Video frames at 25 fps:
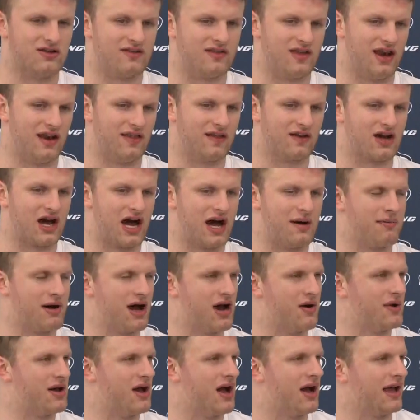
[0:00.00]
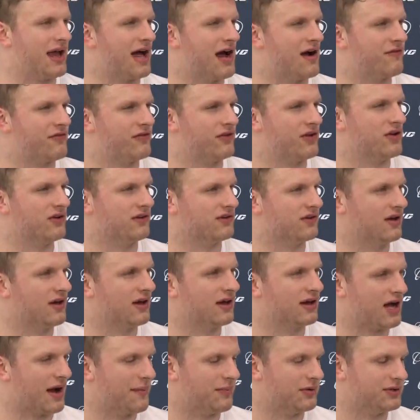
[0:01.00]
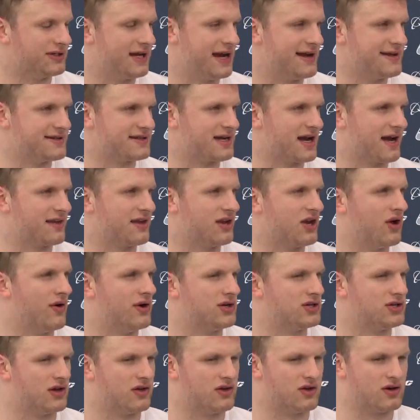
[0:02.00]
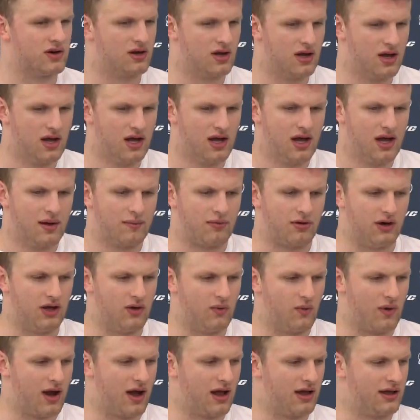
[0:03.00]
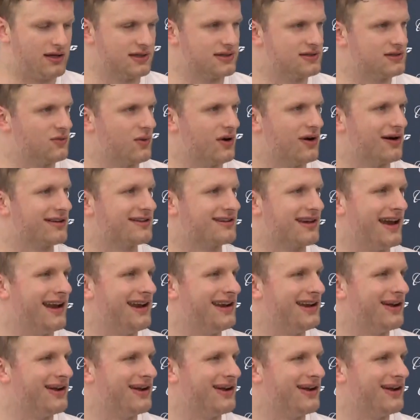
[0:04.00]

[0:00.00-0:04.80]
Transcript: And then at the Combine, we hung out for those couple days and got to know each other pretty well, and we were excited.